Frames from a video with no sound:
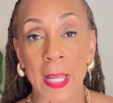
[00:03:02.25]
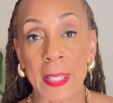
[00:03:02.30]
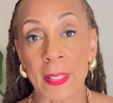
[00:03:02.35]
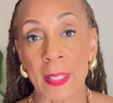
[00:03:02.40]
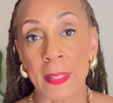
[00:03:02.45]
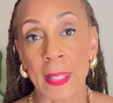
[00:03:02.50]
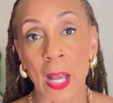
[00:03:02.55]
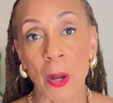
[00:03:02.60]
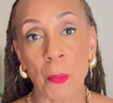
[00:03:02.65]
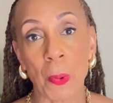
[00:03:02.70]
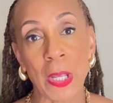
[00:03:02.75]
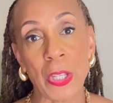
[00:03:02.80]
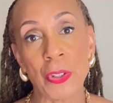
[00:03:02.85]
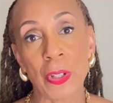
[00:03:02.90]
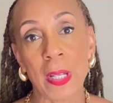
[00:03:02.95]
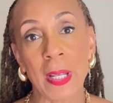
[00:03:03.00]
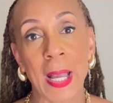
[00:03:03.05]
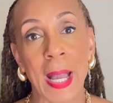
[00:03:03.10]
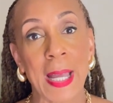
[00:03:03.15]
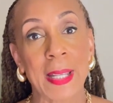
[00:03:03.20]
And then that way you
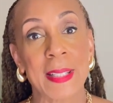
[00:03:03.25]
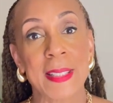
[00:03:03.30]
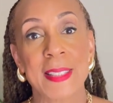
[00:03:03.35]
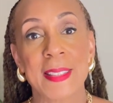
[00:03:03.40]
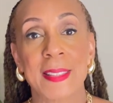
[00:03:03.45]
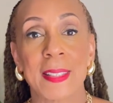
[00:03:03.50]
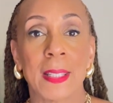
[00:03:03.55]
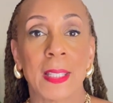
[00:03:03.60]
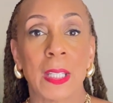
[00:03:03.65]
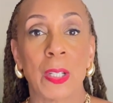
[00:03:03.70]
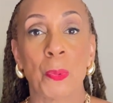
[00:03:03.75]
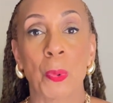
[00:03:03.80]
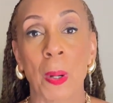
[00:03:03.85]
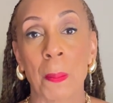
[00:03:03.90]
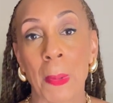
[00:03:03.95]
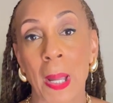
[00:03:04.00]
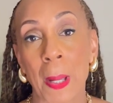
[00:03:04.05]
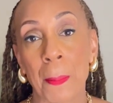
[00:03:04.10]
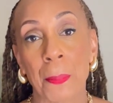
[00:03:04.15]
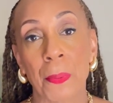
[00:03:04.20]
can kind of see where
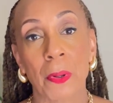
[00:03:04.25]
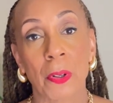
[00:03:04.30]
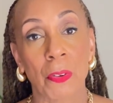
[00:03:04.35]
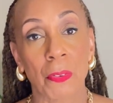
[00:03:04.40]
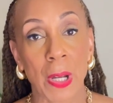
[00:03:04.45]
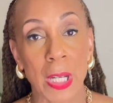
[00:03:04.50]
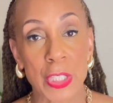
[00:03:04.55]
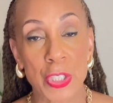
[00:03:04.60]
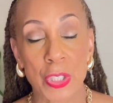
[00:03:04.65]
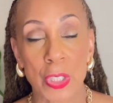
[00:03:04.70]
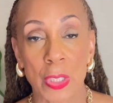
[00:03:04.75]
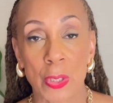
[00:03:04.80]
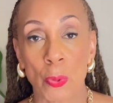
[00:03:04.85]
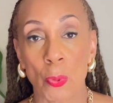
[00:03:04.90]
my progression